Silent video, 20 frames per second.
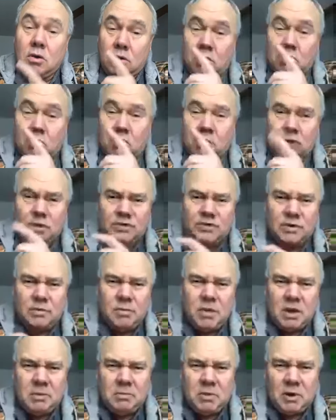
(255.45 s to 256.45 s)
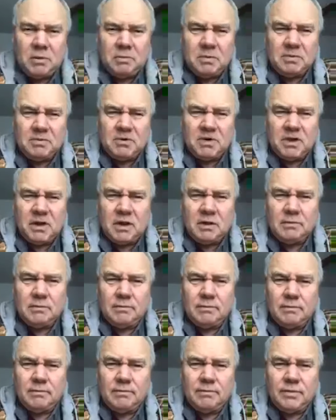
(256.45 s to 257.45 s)
what is our main purpose again?
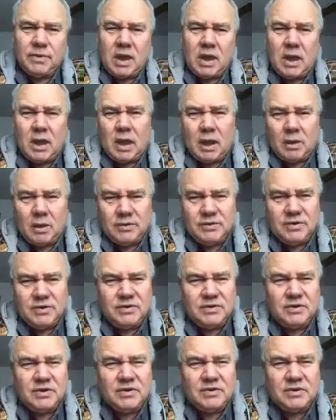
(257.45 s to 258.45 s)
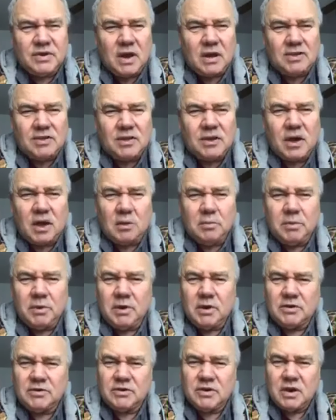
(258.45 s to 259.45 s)
How is this discussion helping
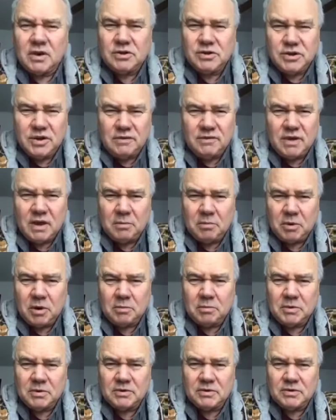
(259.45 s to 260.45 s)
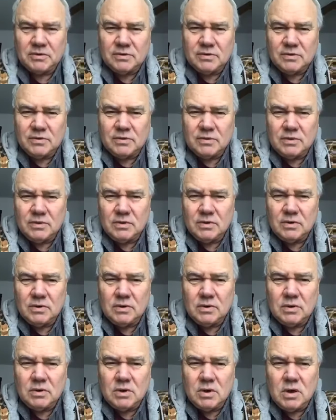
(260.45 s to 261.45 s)
us achieve that purpose?
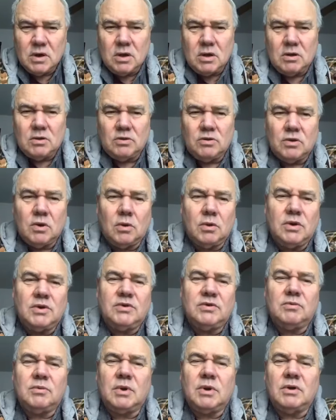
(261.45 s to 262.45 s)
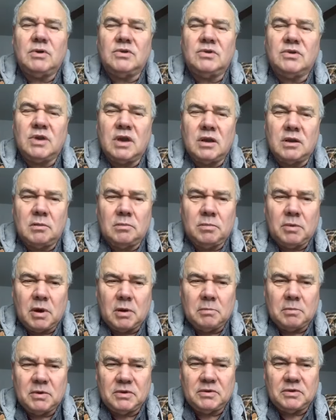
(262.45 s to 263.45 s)
Notice when stated
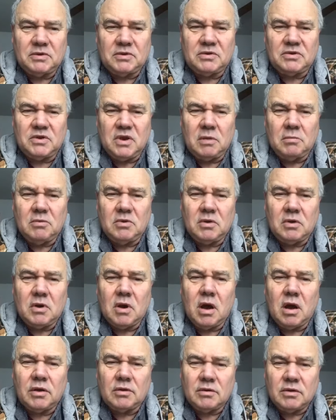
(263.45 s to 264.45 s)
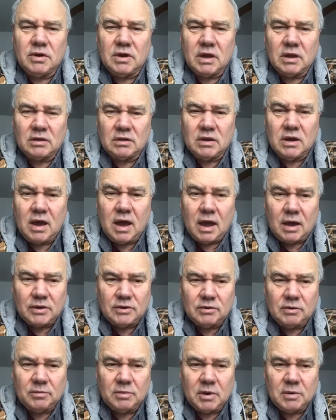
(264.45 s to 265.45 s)
purposes seem to contradict
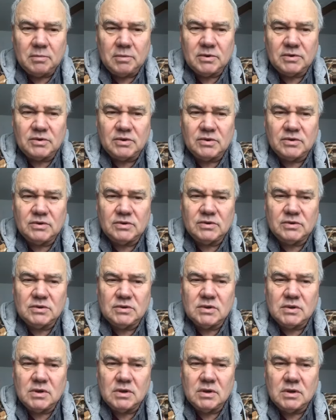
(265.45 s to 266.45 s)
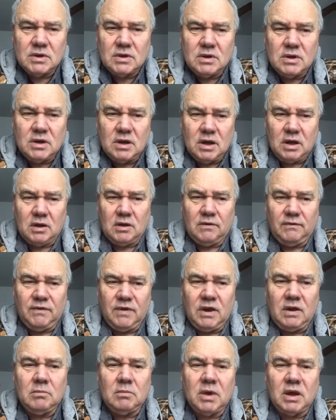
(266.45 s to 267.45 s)
actual purposes.
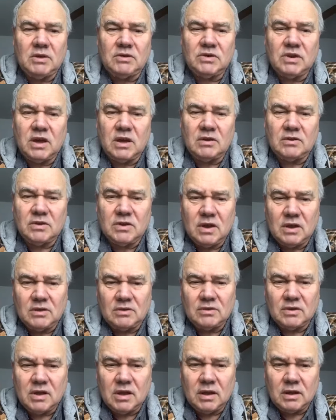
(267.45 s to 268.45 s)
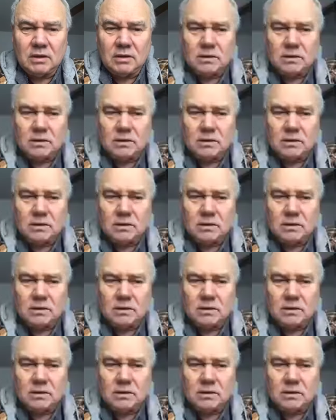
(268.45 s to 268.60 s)
Intervene by saying things like,